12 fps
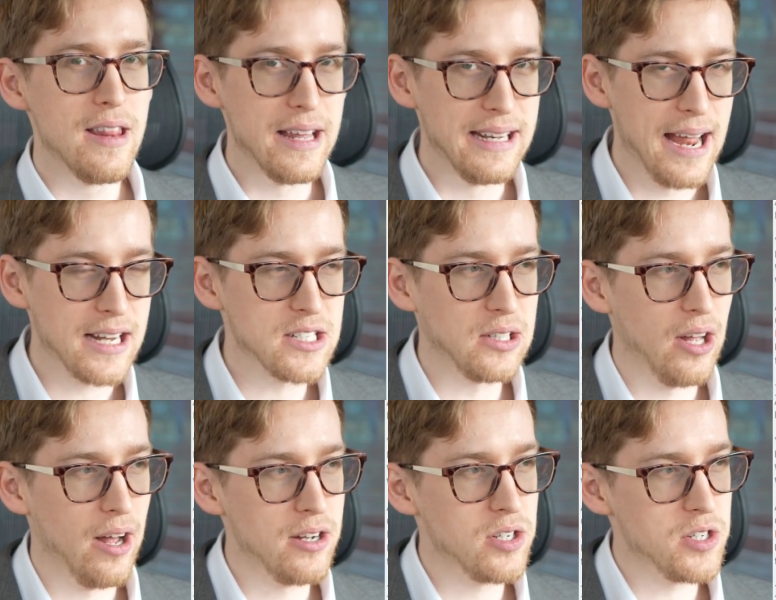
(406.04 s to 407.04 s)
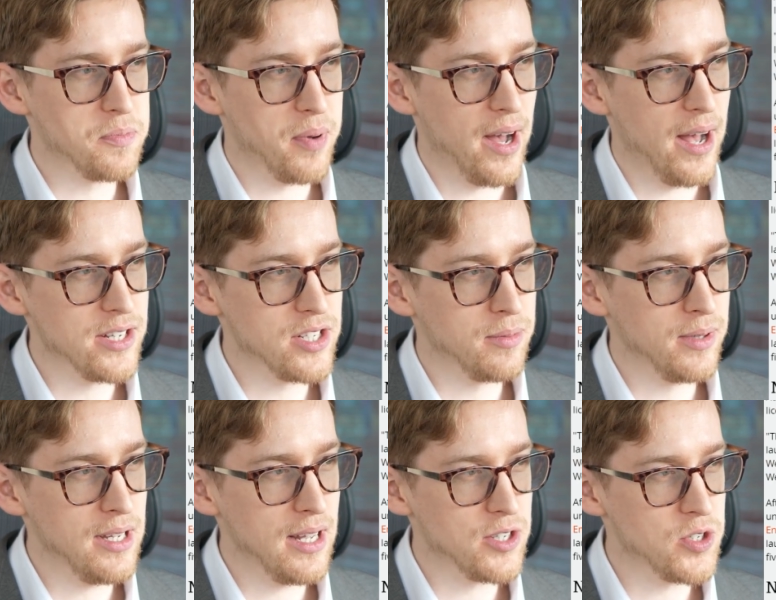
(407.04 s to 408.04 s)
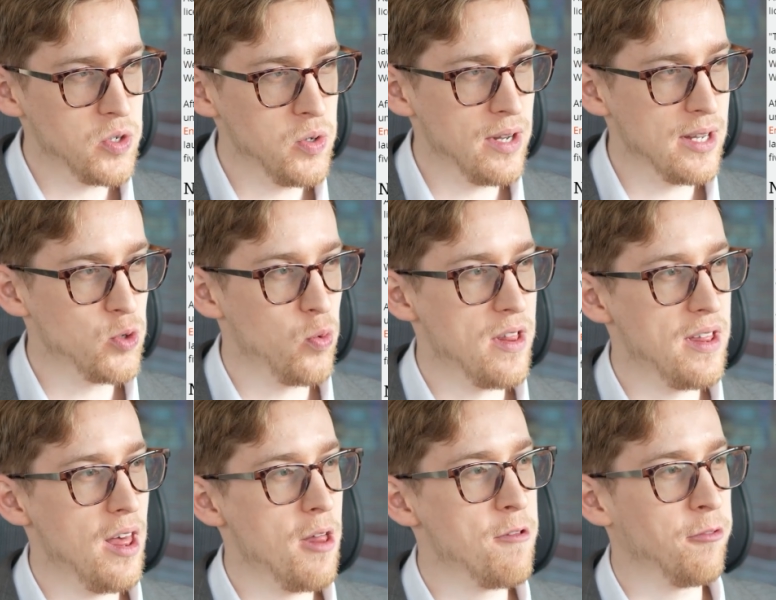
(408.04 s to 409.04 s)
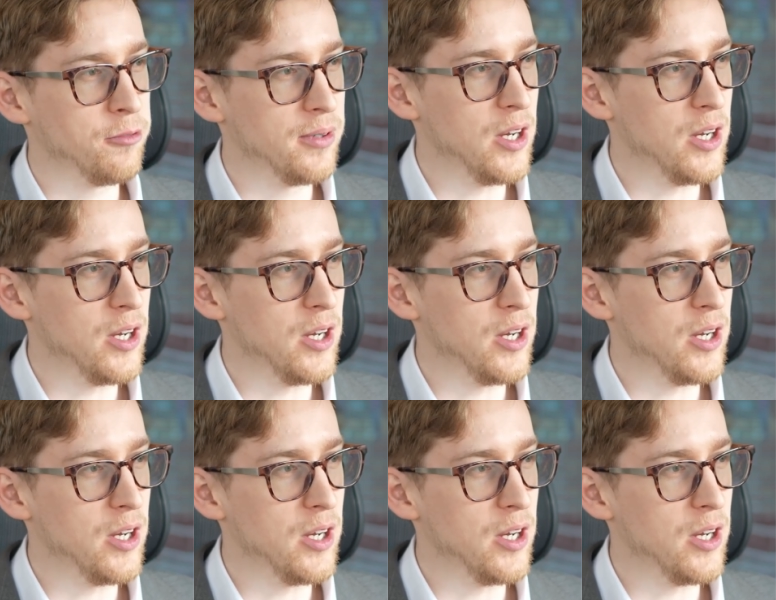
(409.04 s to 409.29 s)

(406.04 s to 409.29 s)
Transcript: The next launch is possibly as soon as within 3